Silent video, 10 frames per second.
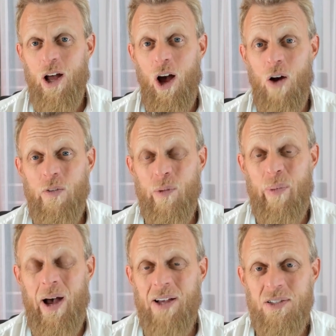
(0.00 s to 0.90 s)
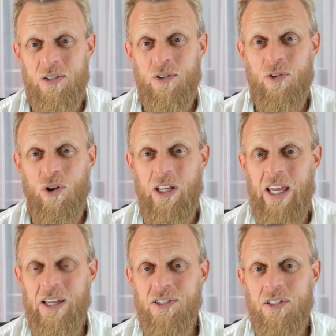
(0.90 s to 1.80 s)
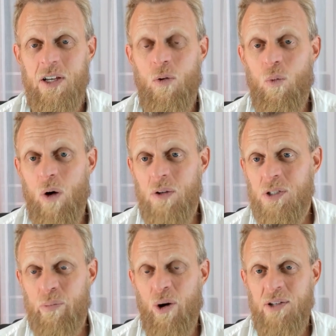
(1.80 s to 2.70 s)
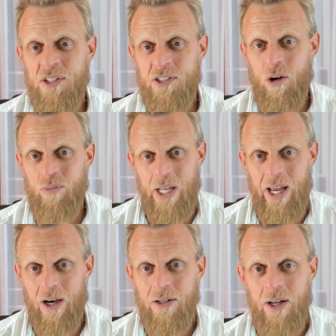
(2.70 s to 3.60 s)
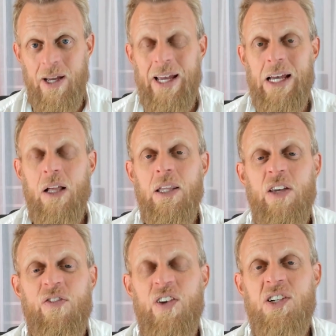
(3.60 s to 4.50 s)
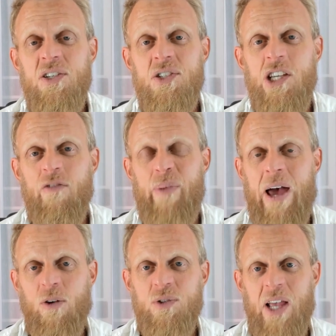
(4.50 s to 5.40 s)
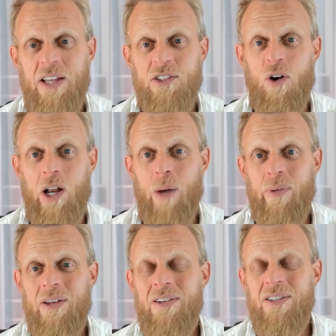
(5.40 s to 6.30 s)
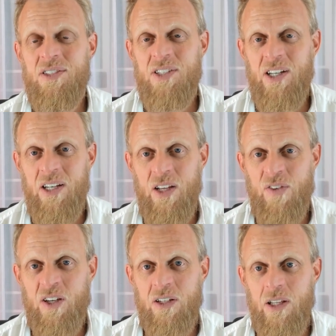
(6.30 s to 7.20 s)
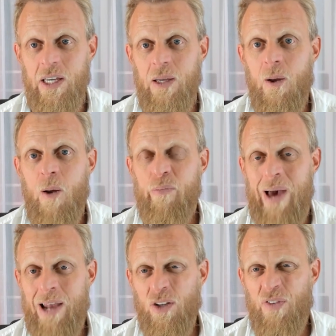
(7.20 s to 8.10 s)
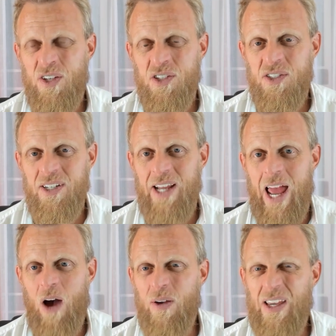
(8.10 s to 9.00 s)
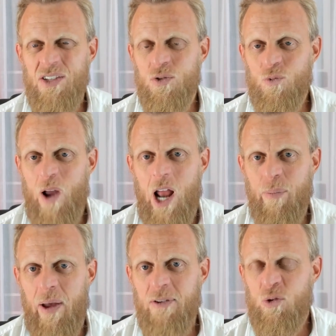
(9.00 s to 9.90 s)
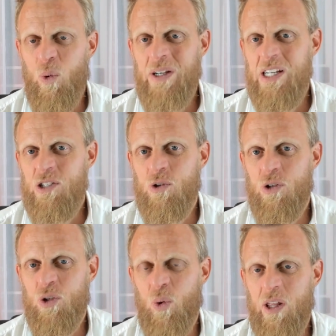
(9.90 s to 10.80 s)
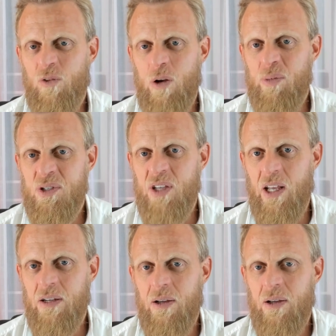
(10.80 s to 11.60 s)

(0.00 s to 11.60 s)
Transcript: over the past thirty years. Whilst the price has come down, the efficiency of panels has gone up significantly. Panel efficiency now is around about twenty-two to twenty-three percent,